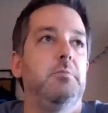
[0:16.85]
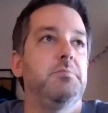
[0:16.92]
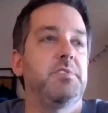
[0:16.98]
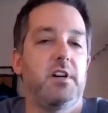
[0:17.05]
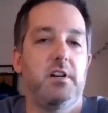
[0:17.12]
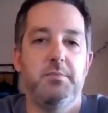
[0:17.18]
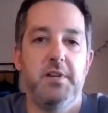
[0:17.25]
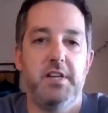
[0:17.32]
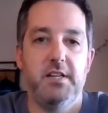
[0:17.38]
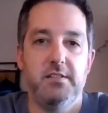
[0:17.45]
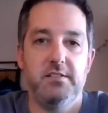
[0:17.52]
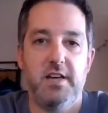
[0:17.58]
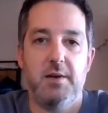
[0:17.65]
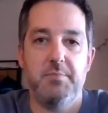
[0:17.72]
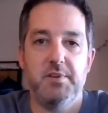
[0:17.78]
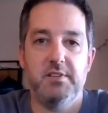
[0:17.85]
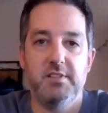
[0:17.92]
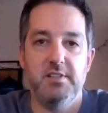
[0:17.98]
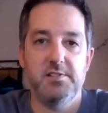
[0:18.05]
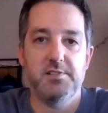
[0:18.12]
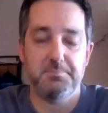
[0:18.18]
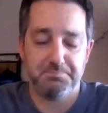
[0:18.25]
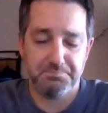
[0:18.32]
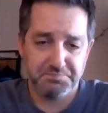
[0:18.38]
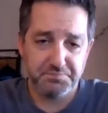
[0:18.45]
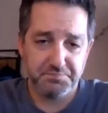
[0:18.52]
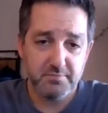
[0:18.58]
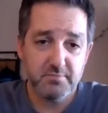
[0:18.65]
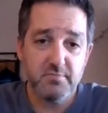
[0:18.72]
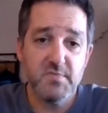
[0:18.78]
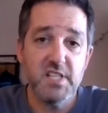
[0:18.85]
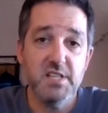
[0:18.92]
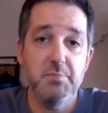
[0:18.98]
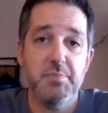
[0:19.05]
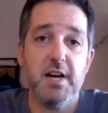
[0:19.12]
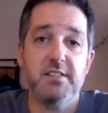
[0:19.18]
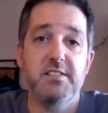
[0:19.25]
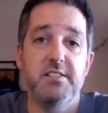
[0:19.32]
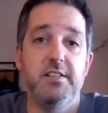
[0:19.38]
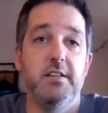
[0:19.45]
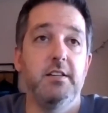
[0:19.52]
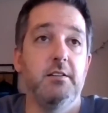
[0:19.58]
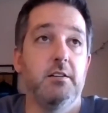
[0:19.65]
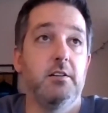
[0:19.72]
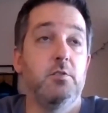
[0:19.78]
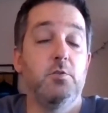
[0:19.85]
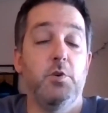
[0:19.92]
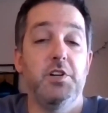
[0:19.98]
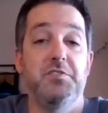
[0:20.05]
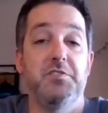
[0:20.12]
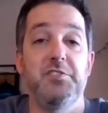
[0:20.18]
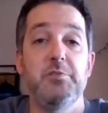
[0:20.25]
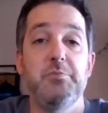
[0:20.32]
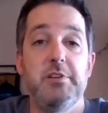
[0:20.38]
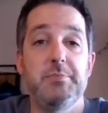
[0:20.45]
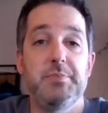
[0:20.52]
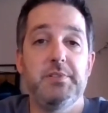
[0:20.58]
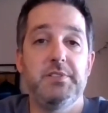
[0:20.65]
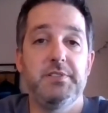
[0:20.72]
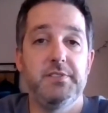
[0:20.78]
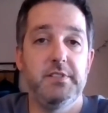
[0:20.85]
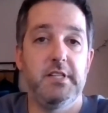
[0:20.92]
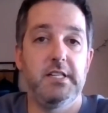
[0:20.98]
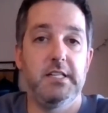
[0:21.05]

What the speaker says: talk about a topic that's impacting quite a few people